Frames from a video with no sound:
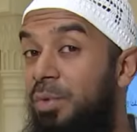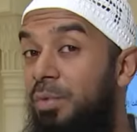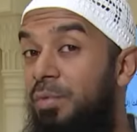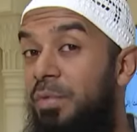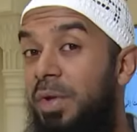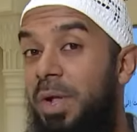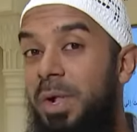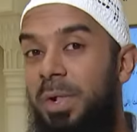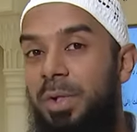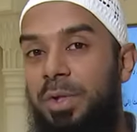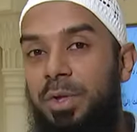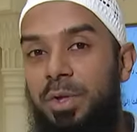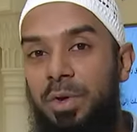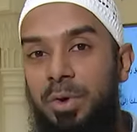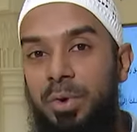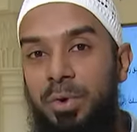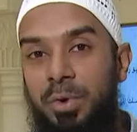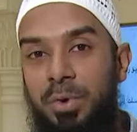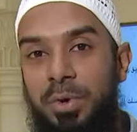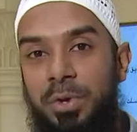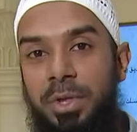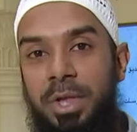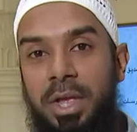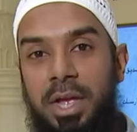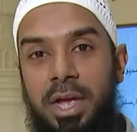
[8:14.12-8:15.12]
you felt
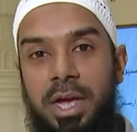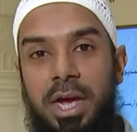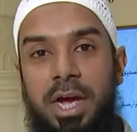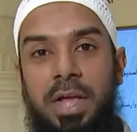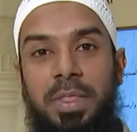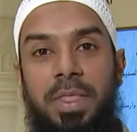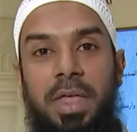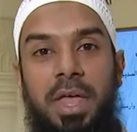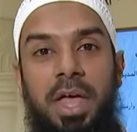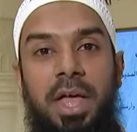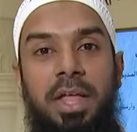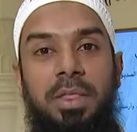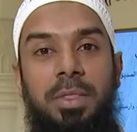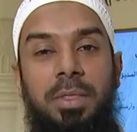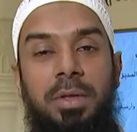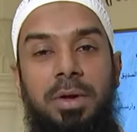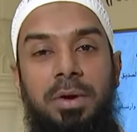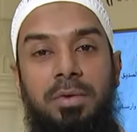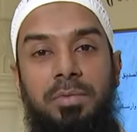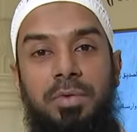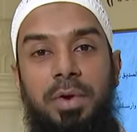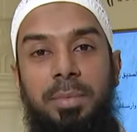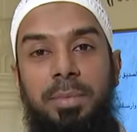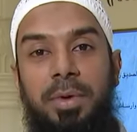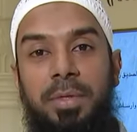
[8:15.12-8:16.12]
good. At the end
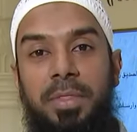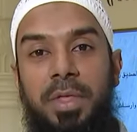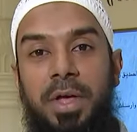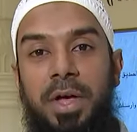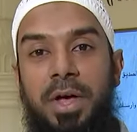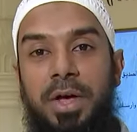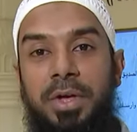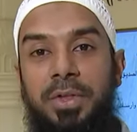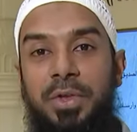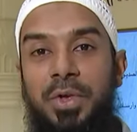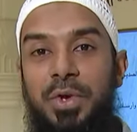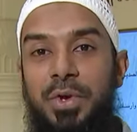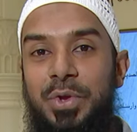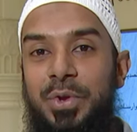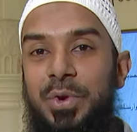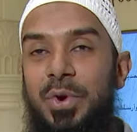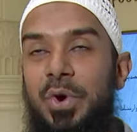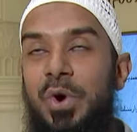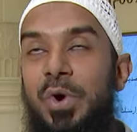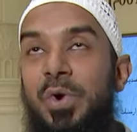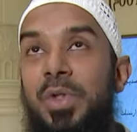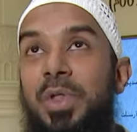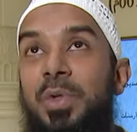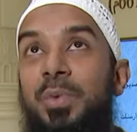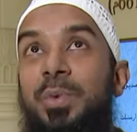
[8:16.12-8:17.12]
of Ramadan,
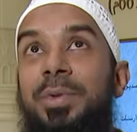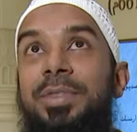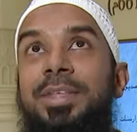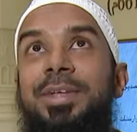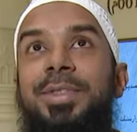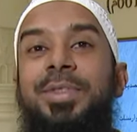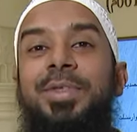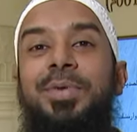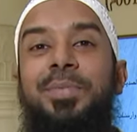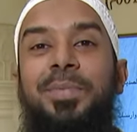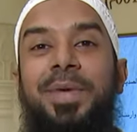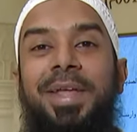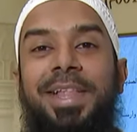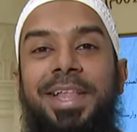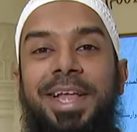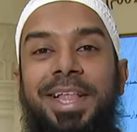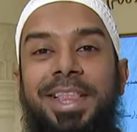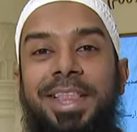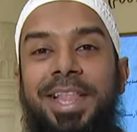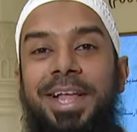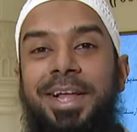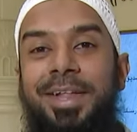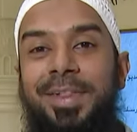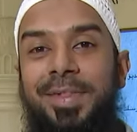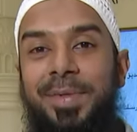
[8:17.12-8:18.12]
you always wanted to meet
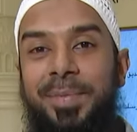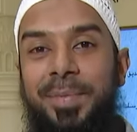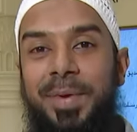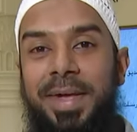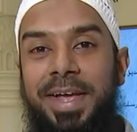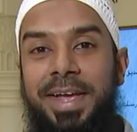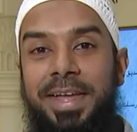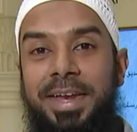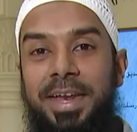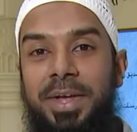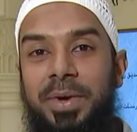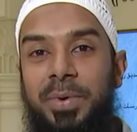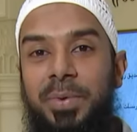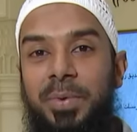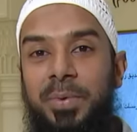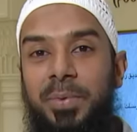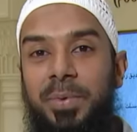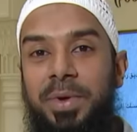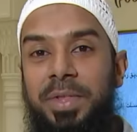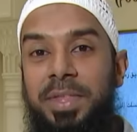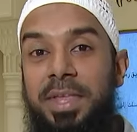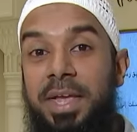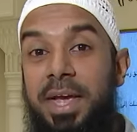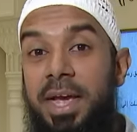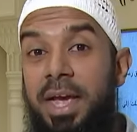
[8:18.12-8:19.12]
Allah subhanahu
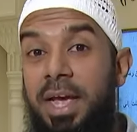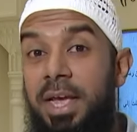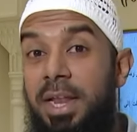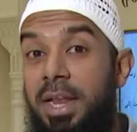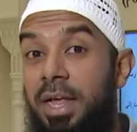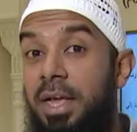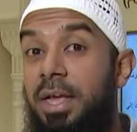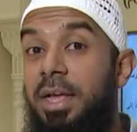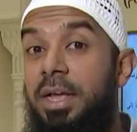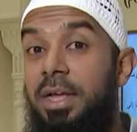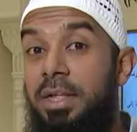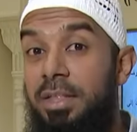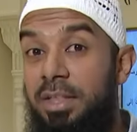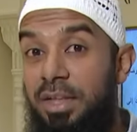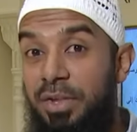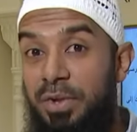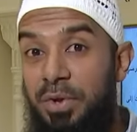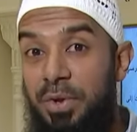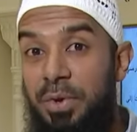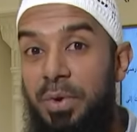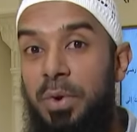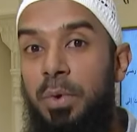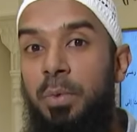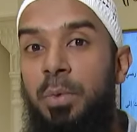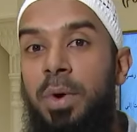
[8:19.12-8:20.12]
wa ta'ala.
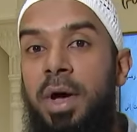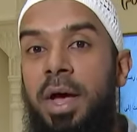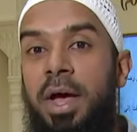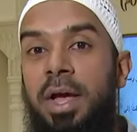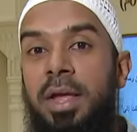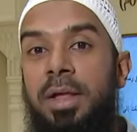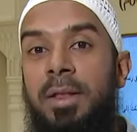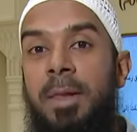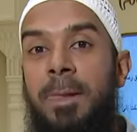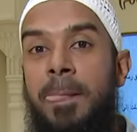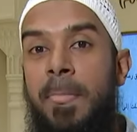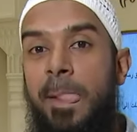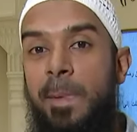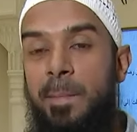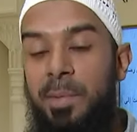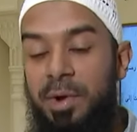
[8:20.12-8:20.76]
Did you know why?